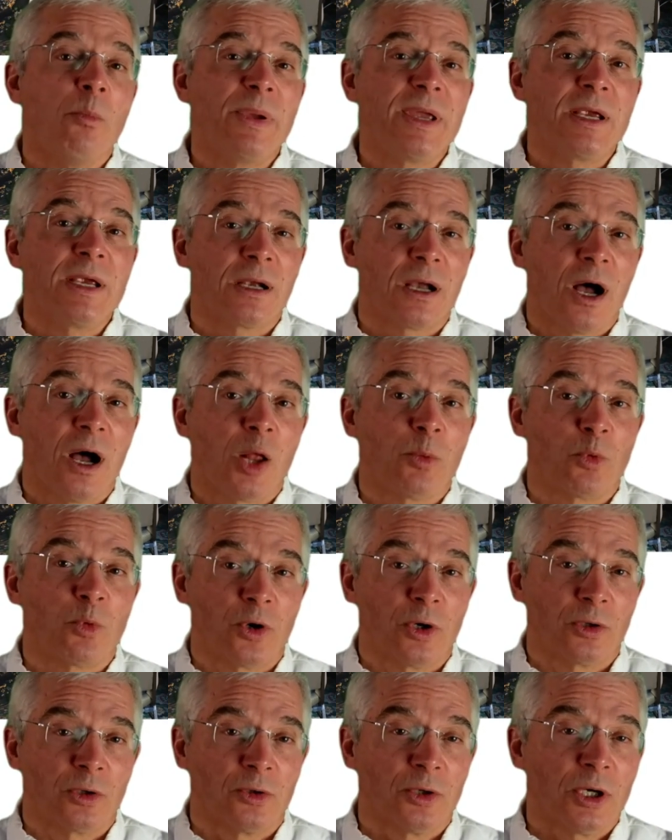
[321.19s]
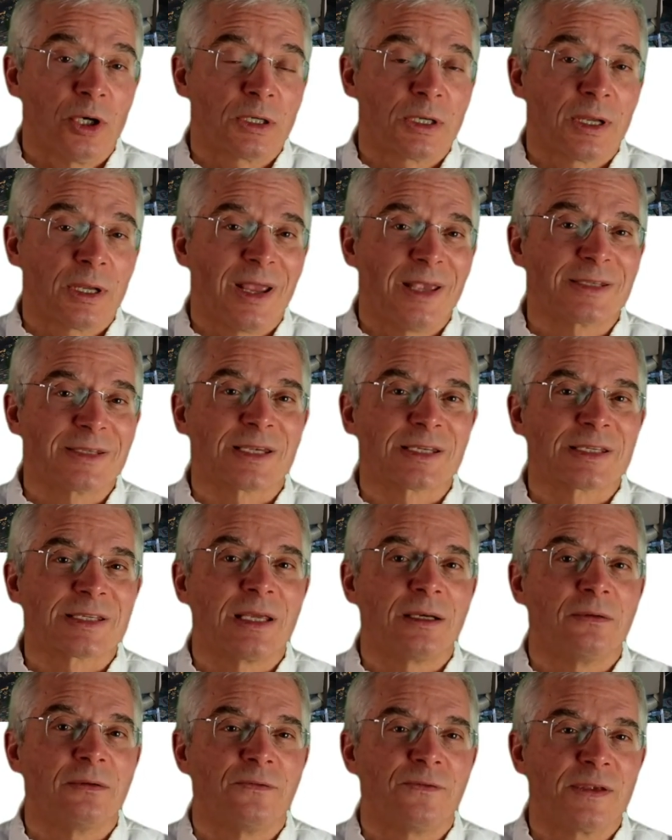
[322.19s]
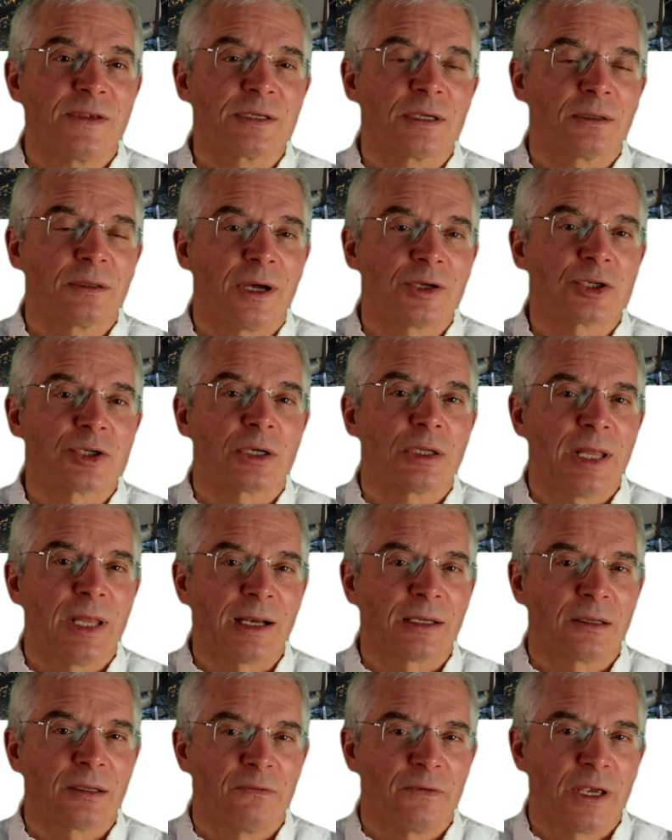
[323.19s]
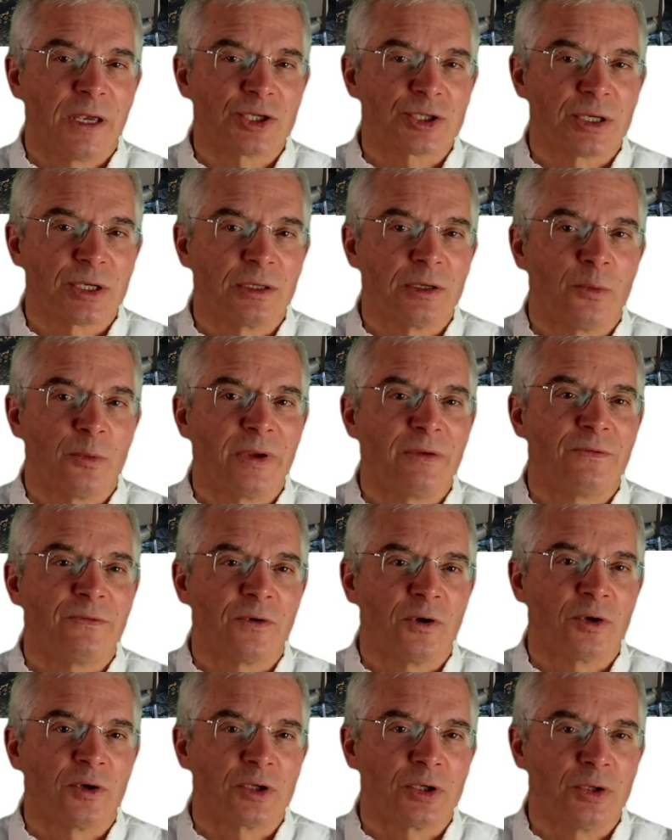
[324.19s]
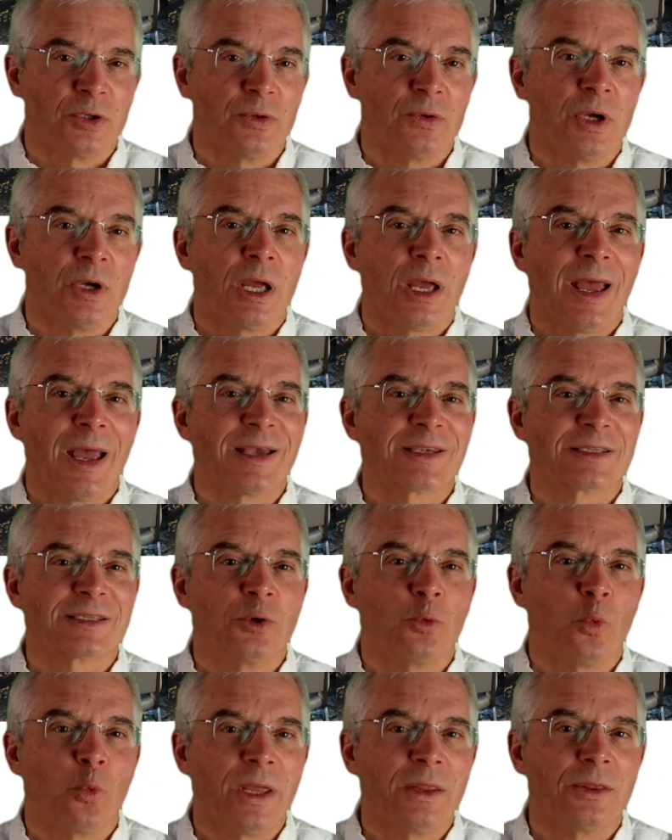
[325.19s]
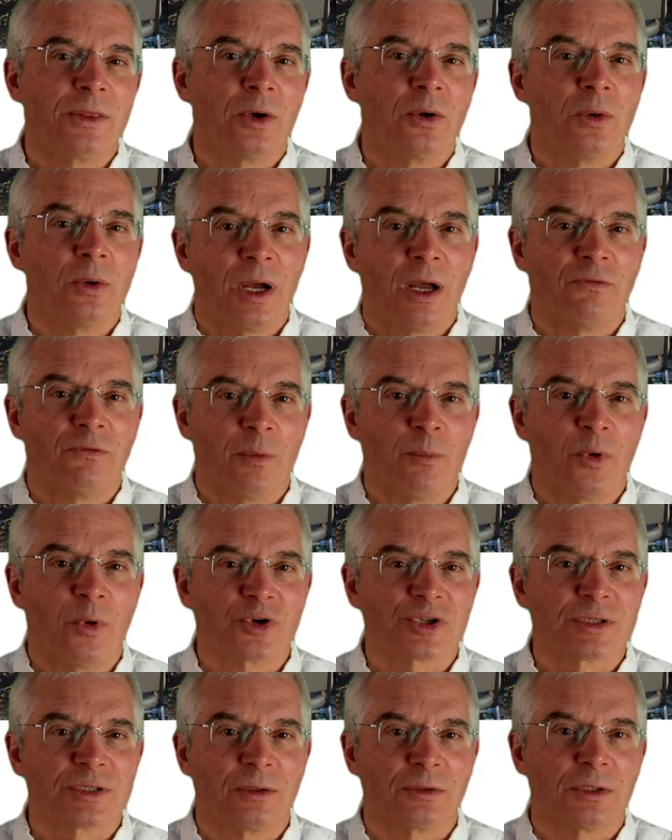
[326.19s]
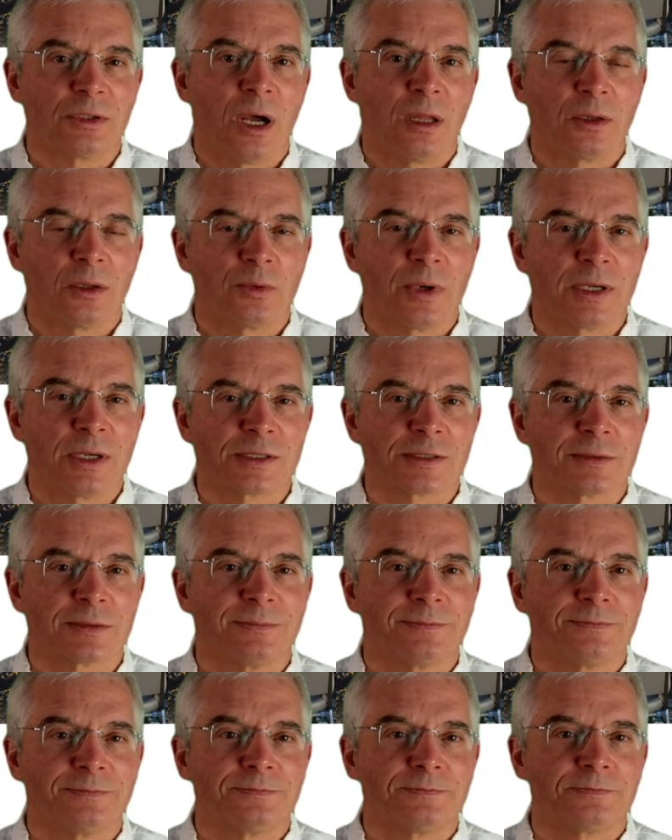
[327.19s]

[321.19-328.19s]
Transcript: Being calm or alert is a state of physiological activation referred to as the window of emotional tolerance.